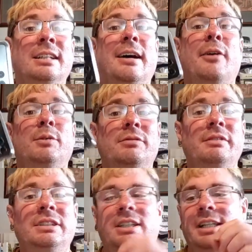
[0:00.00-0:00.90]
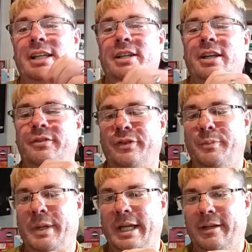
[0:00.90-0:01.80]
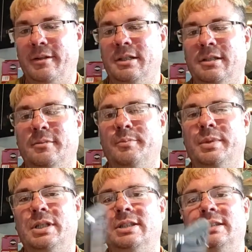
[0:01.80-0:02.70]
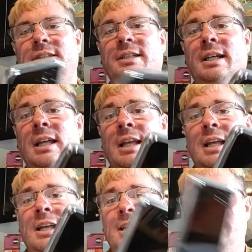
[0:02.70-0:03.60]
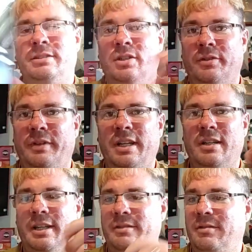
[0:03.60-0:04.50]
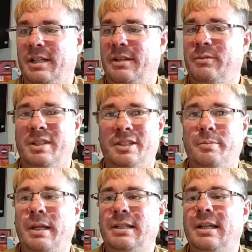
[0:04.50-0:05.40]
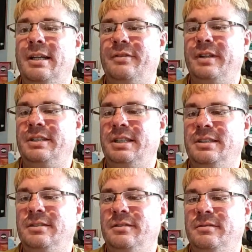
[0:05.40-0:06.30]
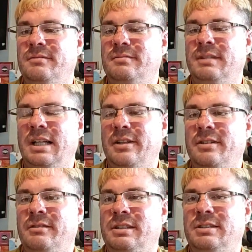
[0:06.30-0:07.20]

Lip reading: Now I was originally going to go for the pink, but it's got vegan leather on it, which basically, let's face it, isn't leather.